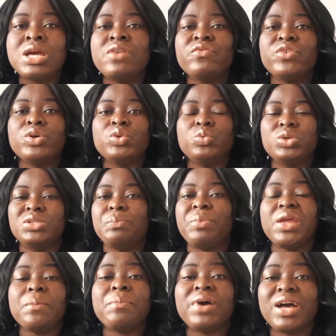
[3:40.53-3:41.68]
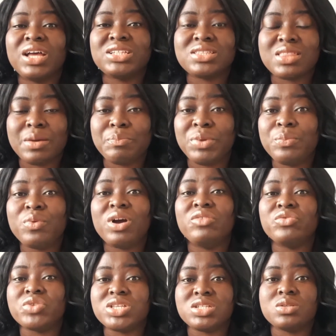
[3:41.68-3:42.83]
filled with papers that people have
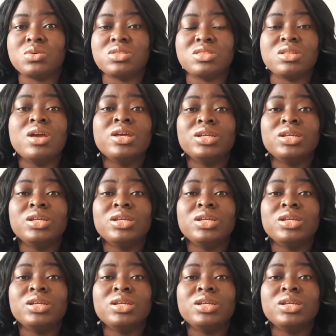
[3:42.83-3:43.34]
written on